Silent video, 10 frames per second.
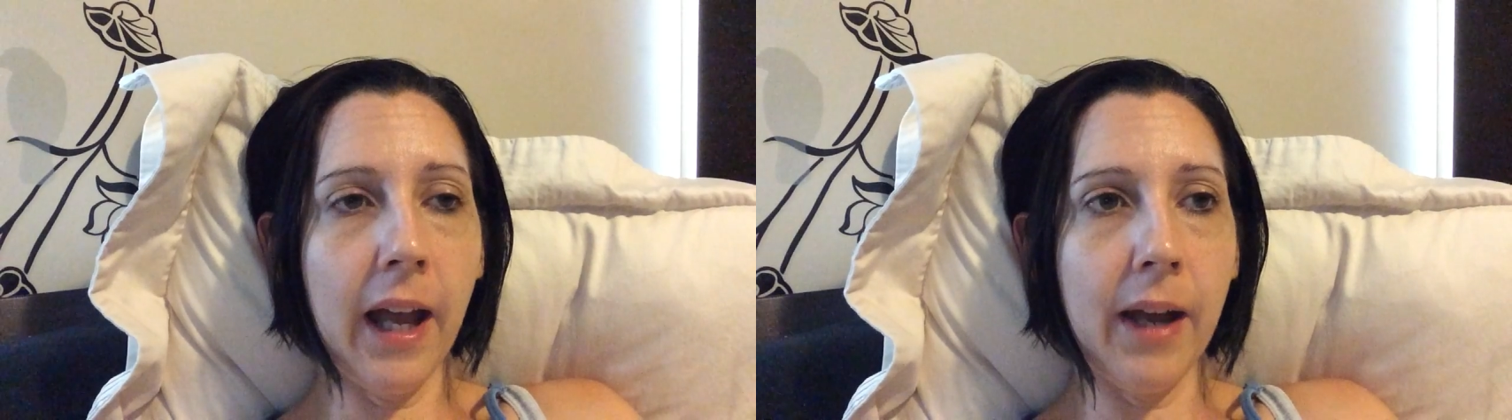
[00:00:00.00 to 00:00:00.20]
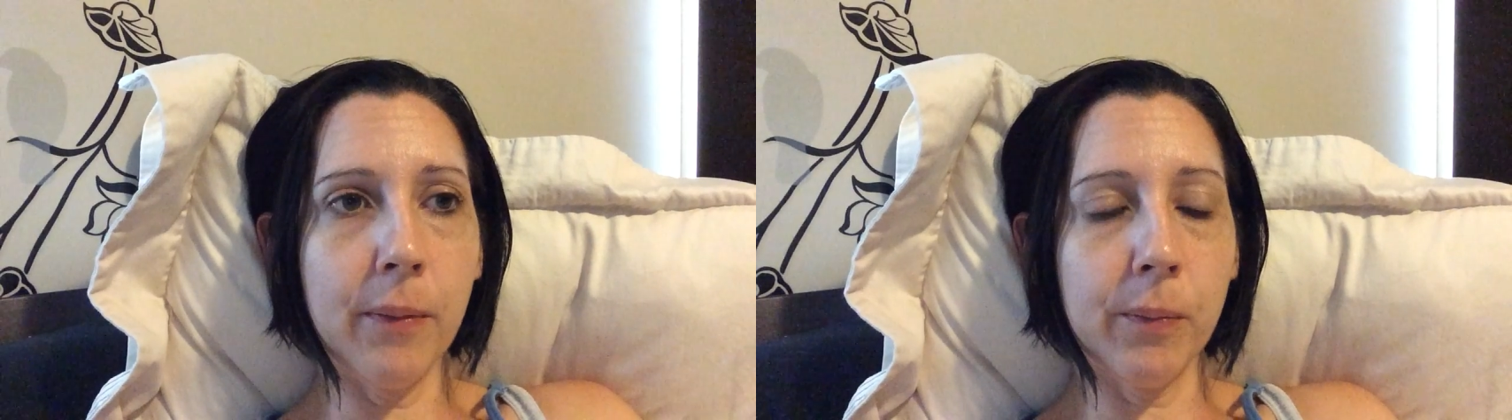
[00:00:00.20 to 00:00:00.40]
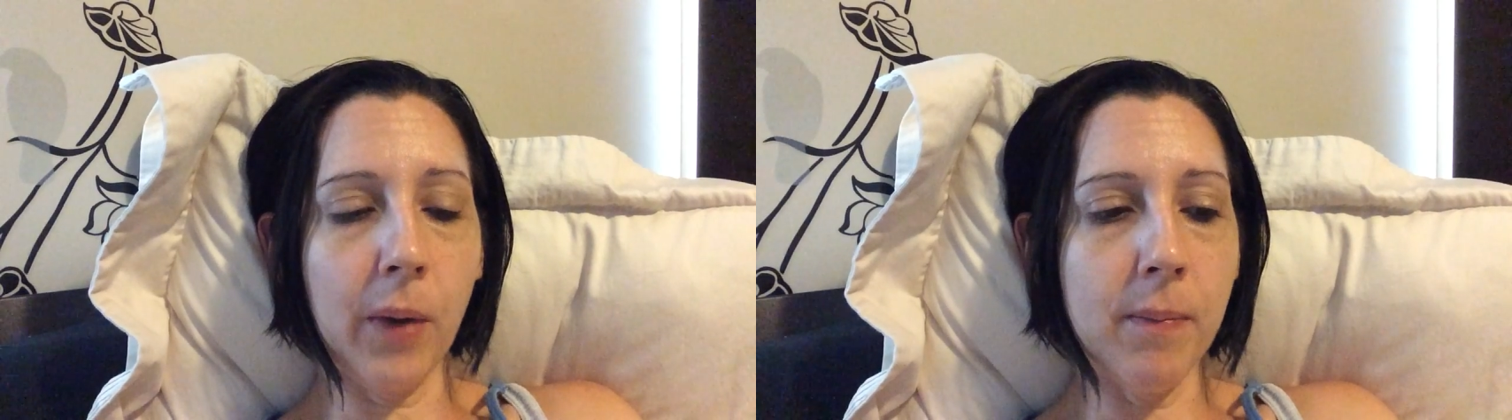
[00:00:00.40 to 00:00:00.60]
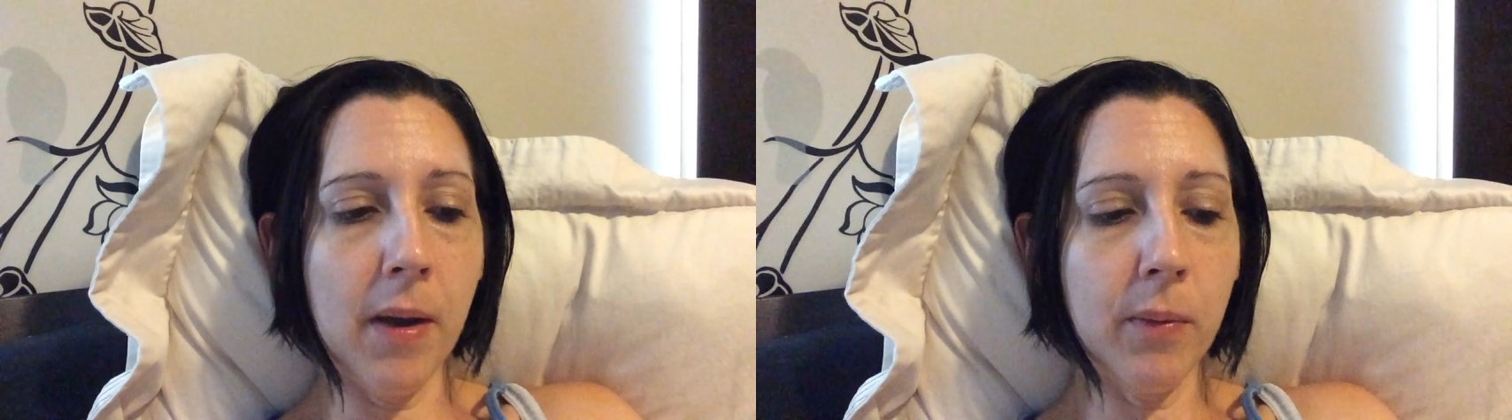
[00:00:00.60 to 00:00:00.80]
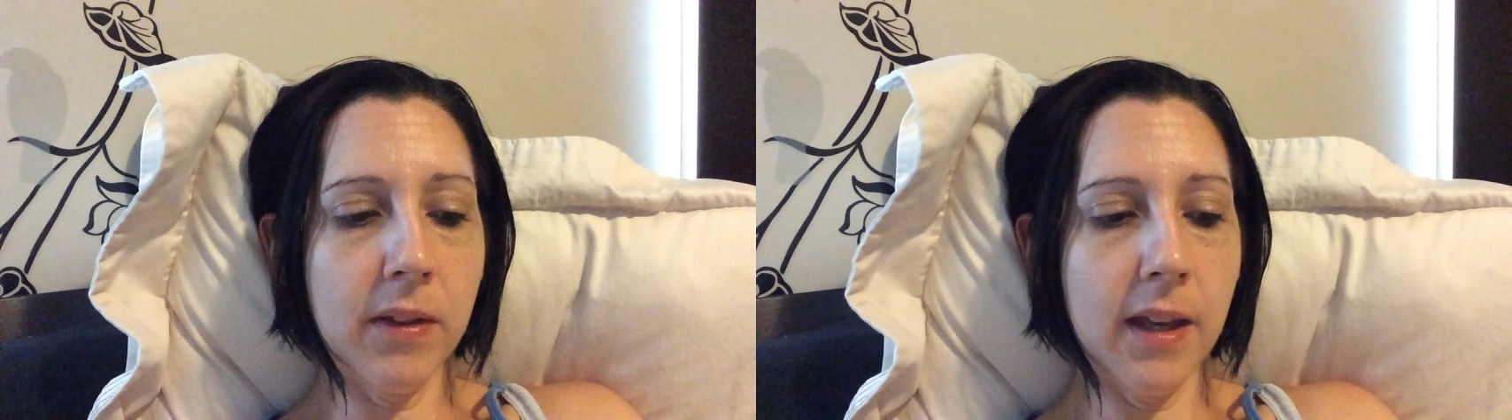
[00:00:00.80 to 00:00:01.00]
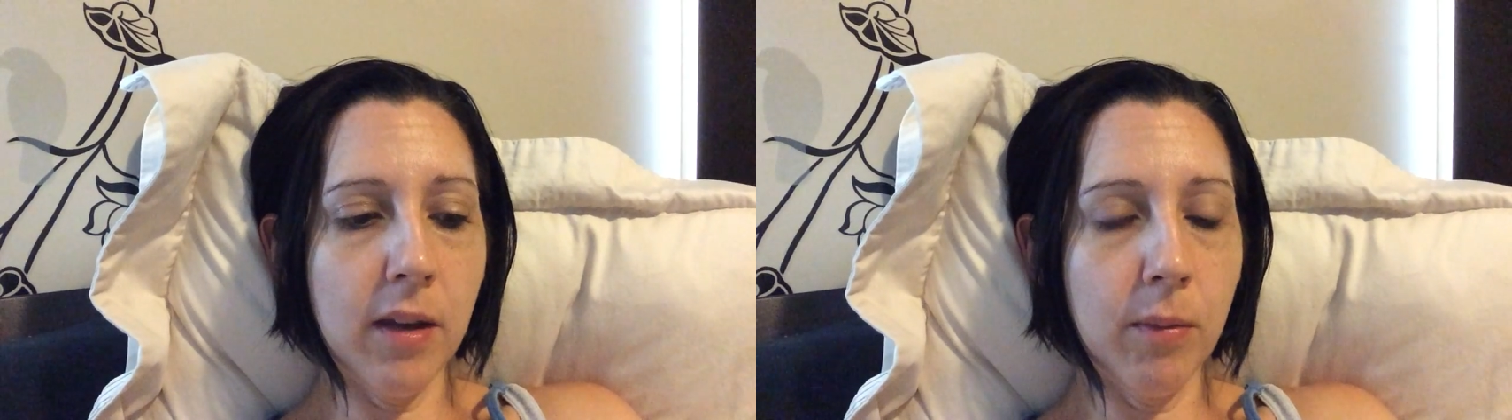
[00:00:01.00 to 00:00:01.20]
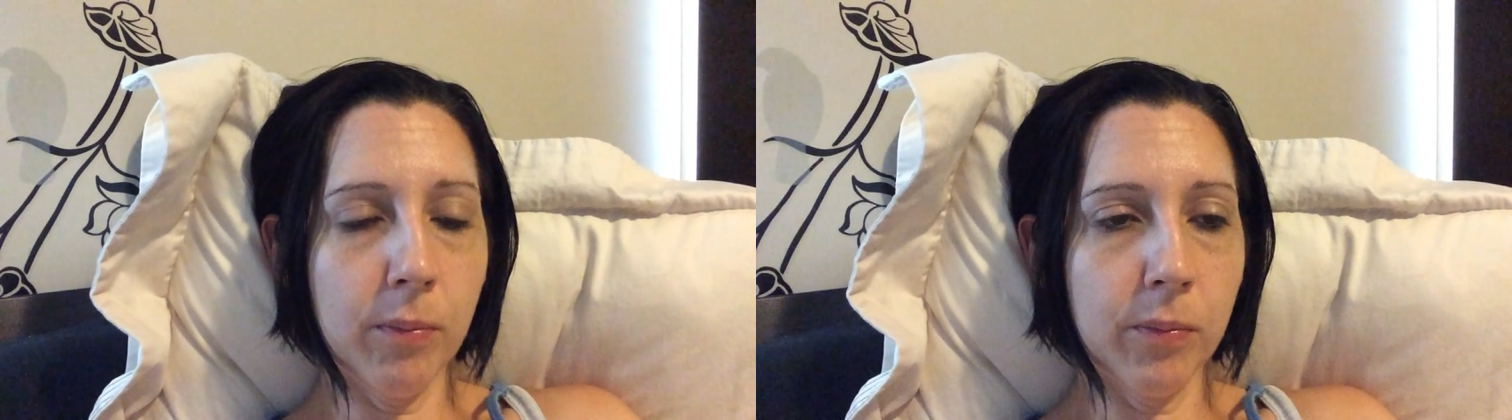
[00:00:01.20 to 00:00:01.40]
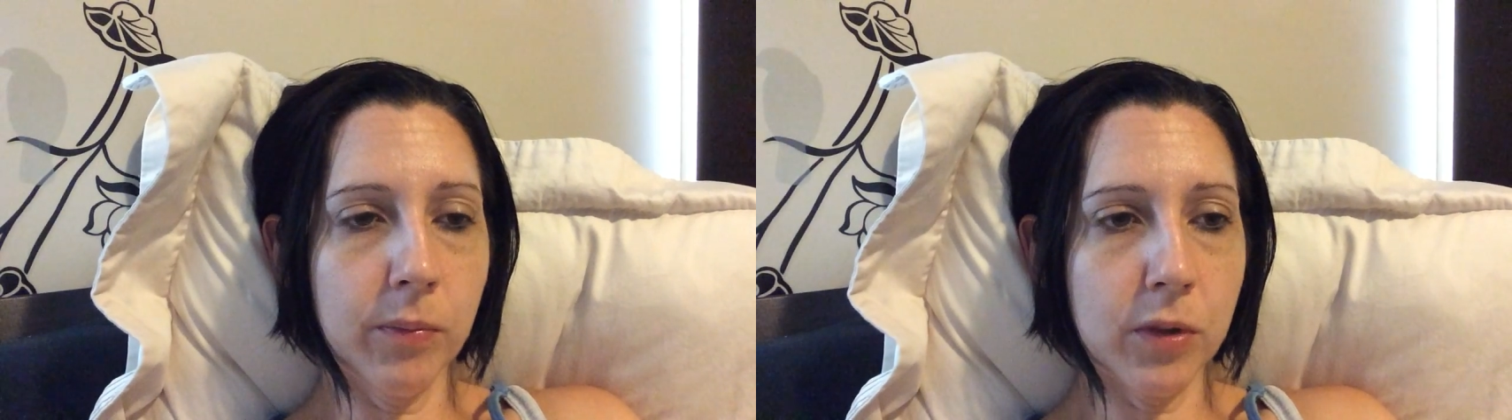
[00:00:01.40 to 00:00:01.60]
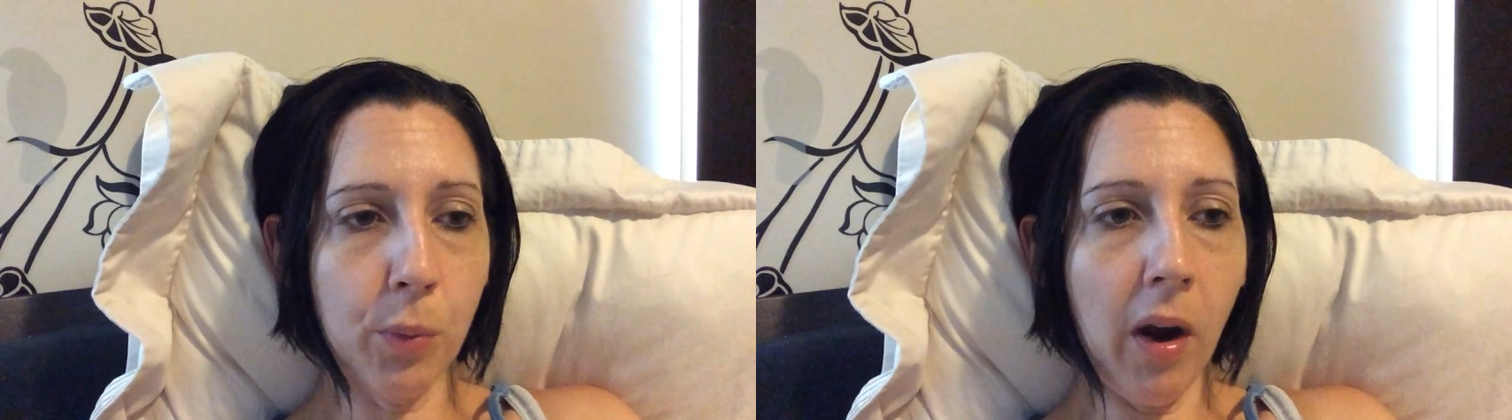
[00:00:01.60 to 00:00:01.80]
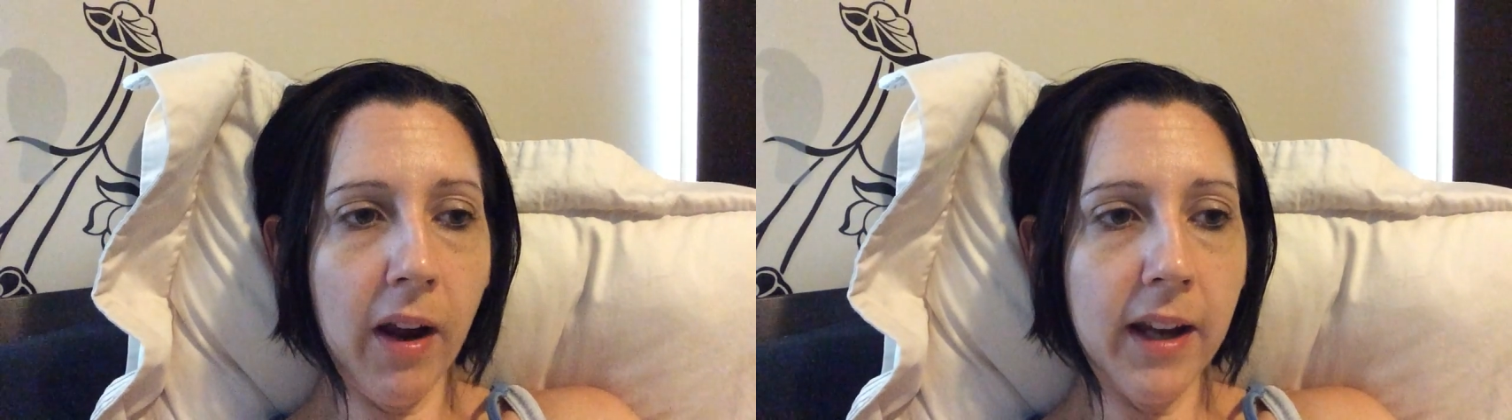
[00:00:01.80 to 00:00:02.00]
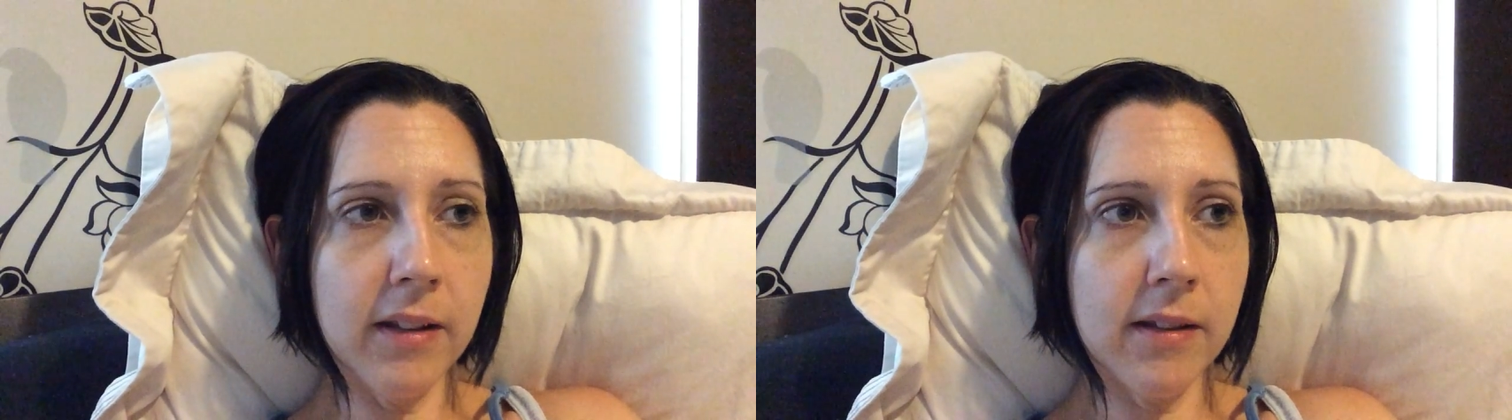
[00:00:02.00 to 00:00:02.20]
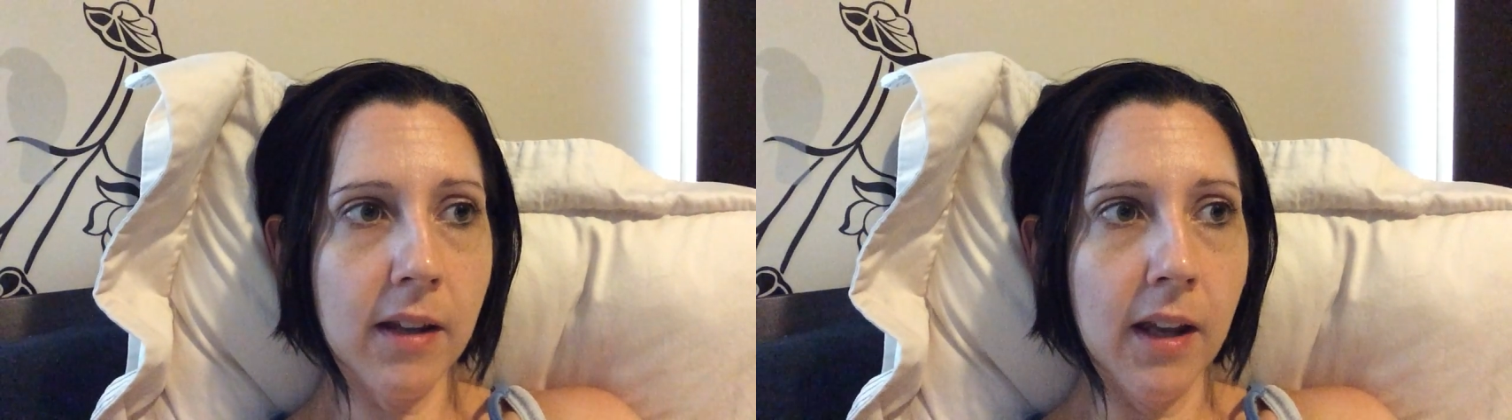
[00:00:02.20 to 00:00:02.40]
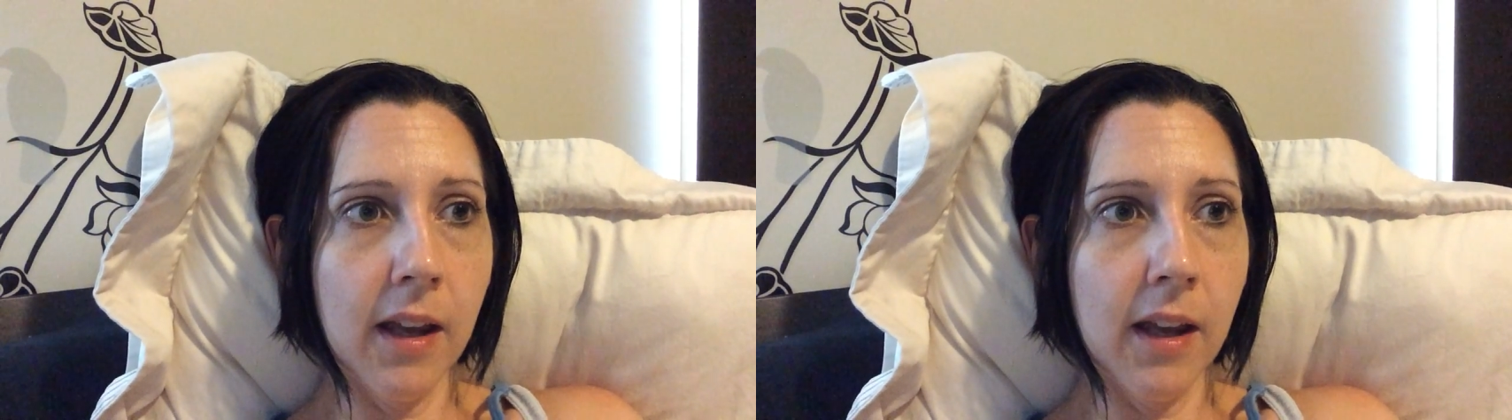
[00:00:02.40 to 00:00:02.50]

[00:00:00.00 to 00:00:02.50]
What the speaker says: I met with him twice,